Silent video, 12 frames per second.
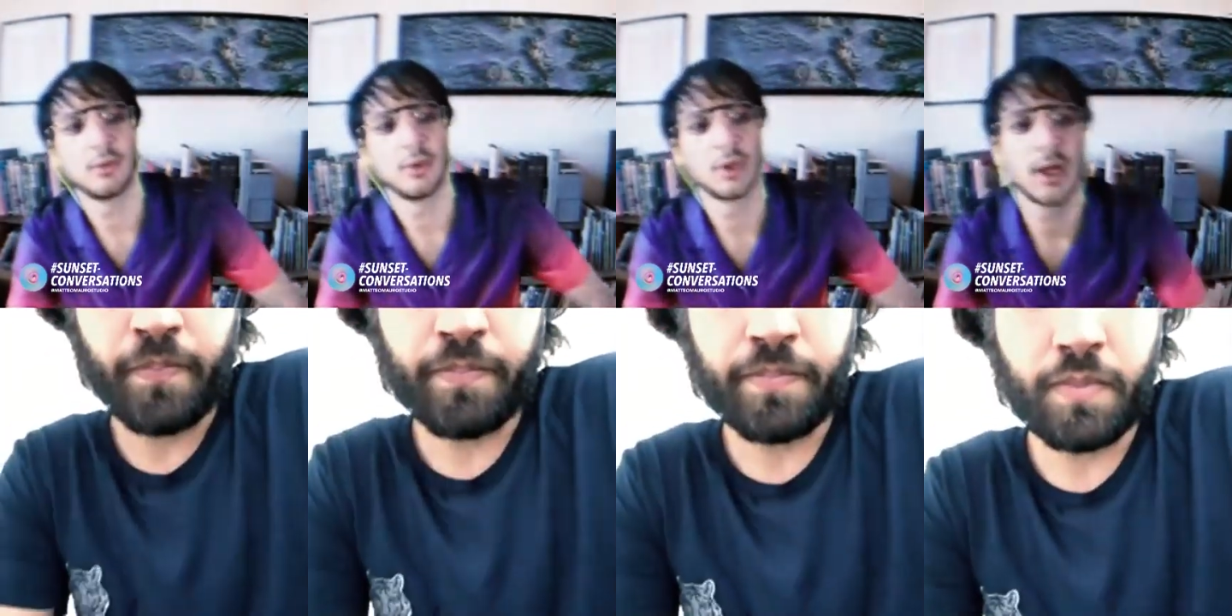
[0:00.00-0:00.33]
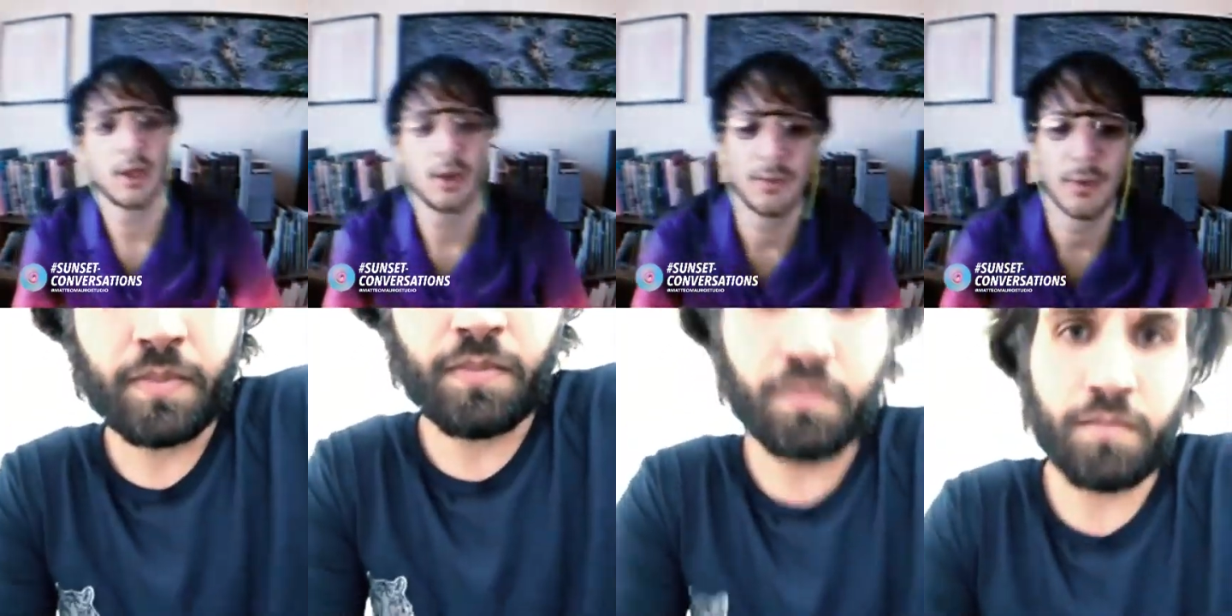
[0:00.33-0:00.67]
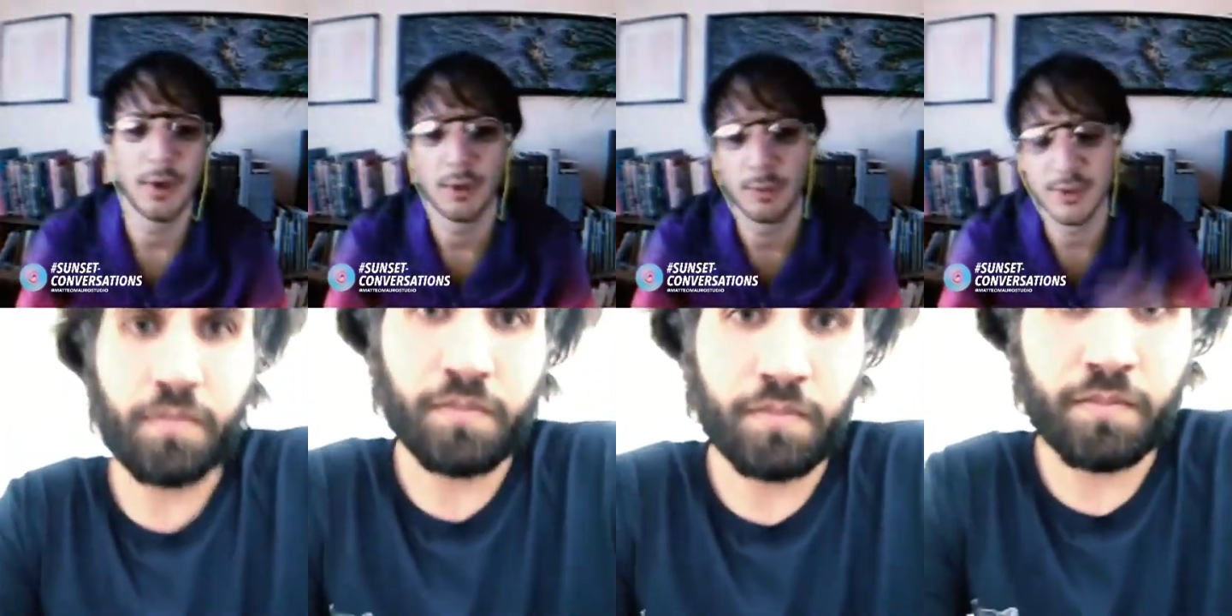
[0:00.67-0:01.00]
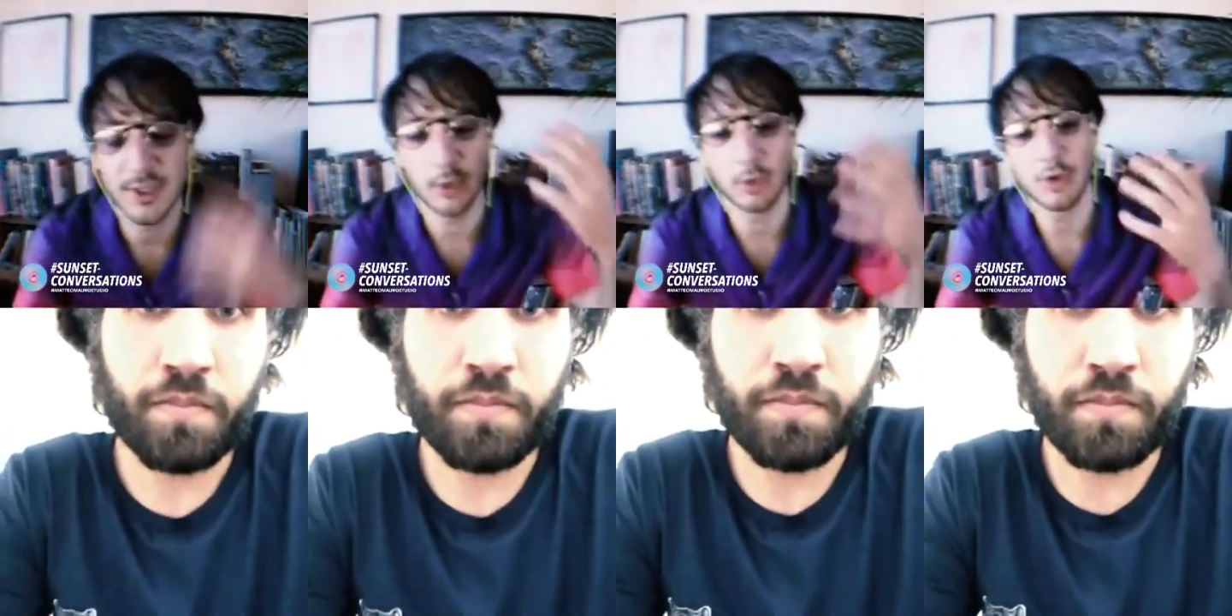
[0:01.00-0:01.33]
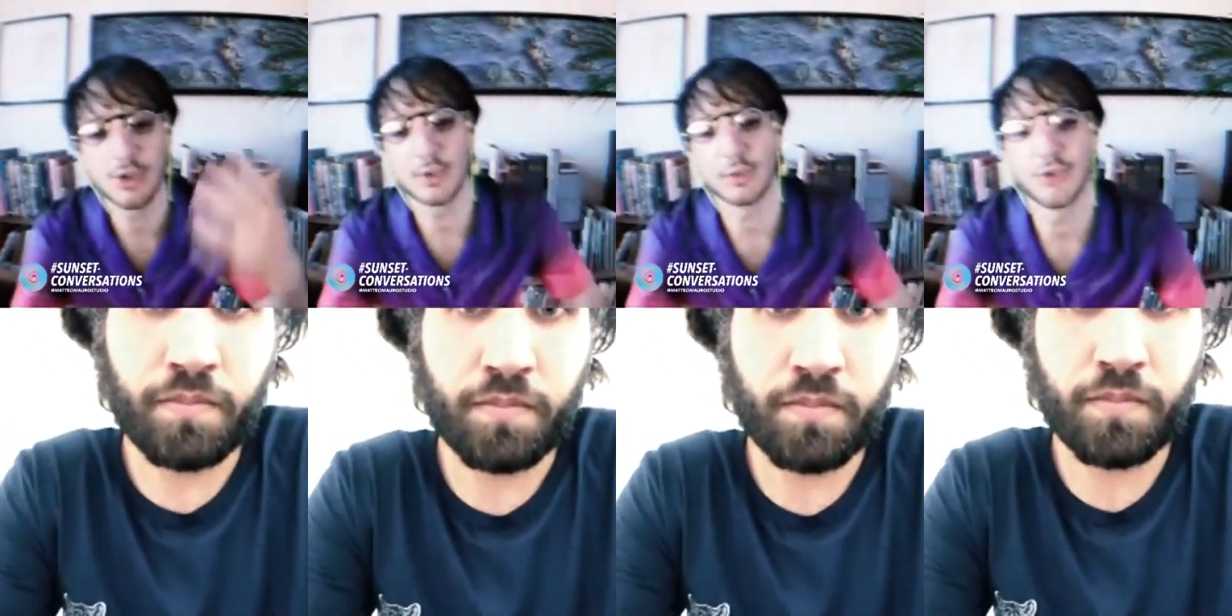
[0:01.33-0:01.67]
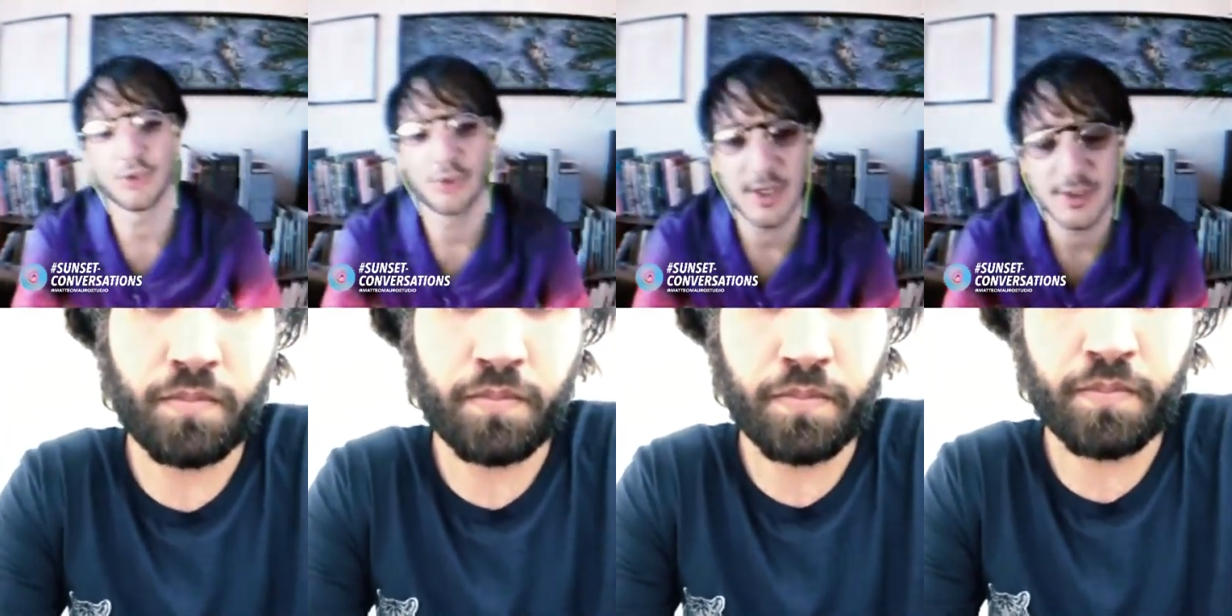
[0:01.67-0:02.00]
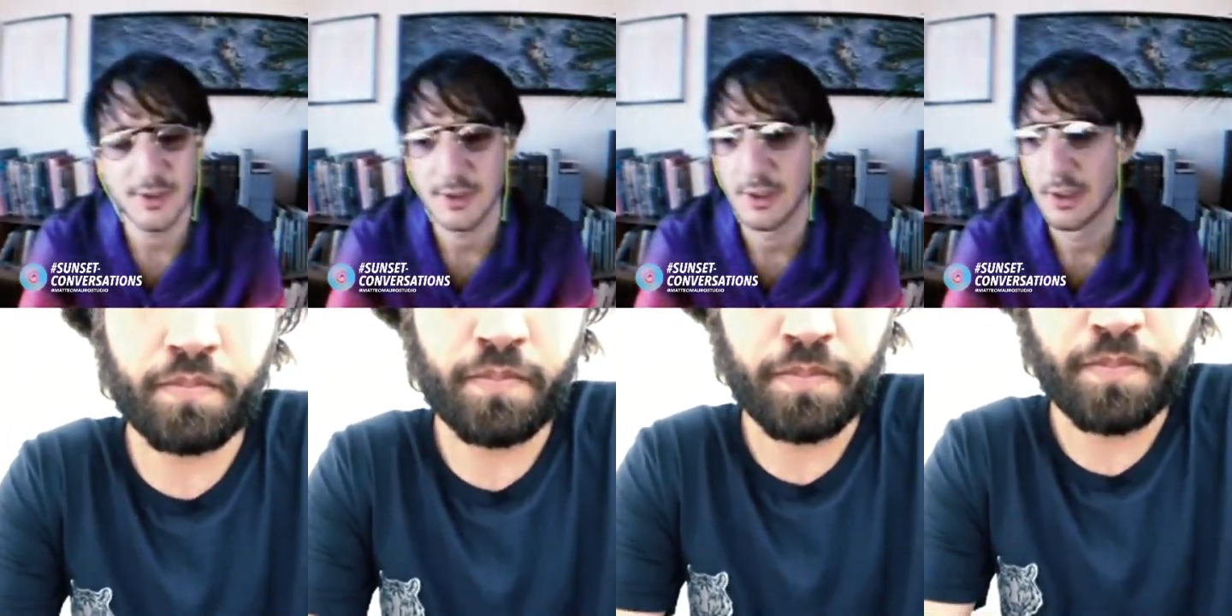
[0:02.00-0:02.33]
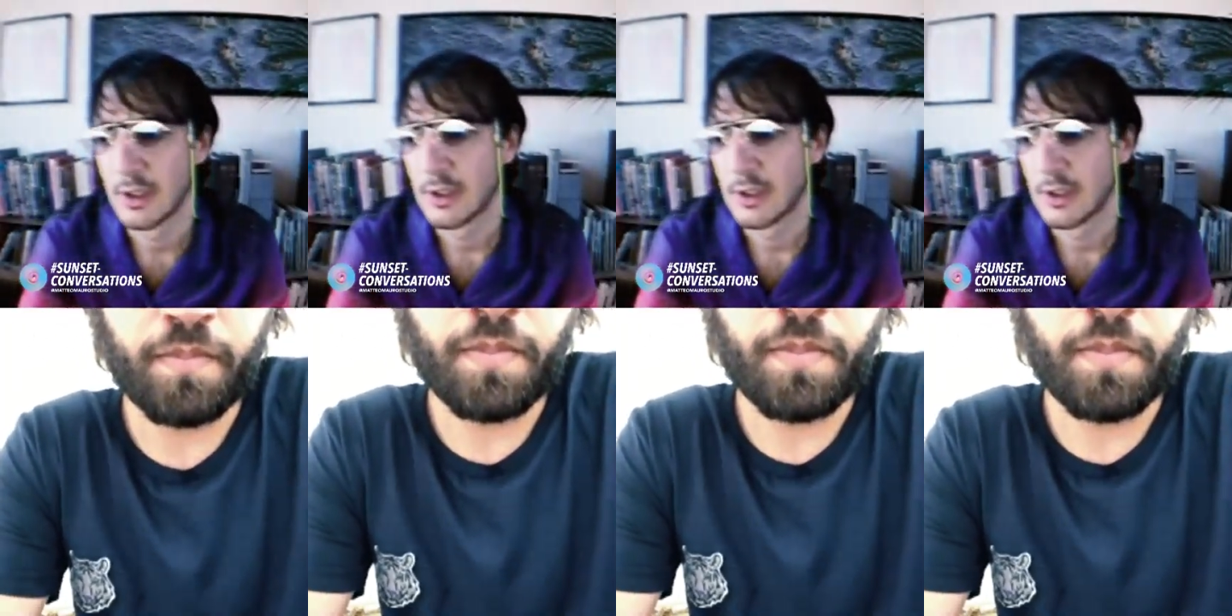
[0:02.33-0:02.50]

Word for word: to the kind of uh, psychological stress